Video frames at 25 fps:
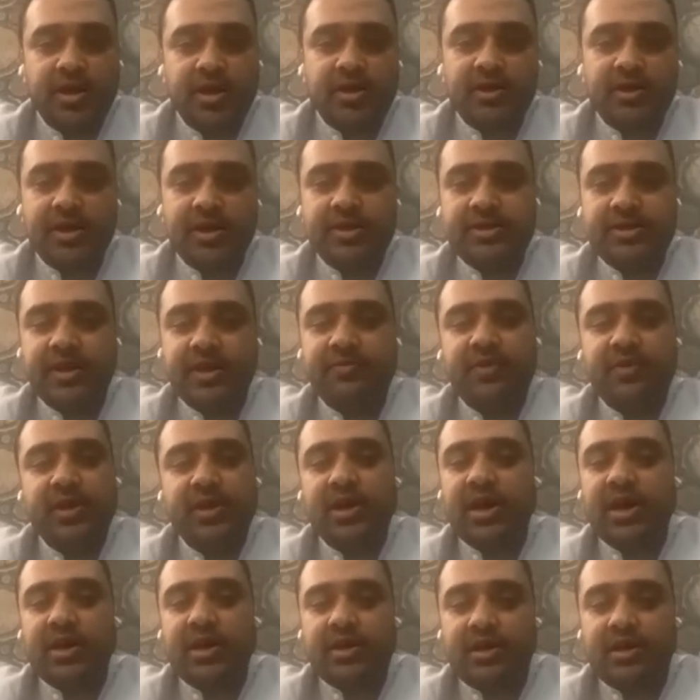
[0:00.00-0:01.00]
They say we
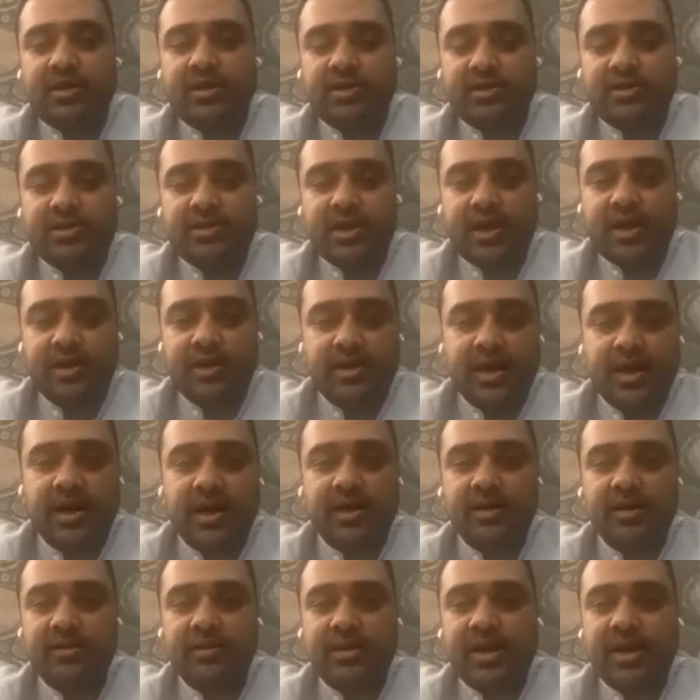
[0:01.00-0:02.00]
can't understand that.
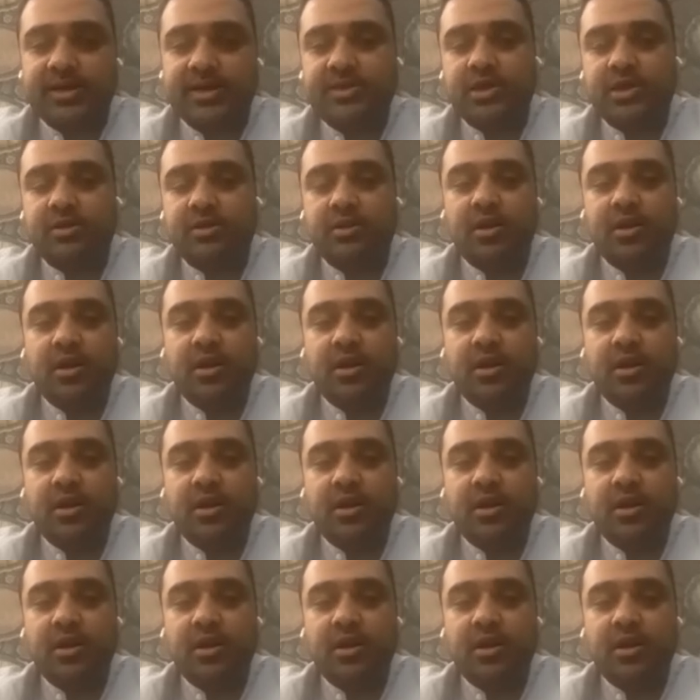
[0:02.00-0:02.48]
That's a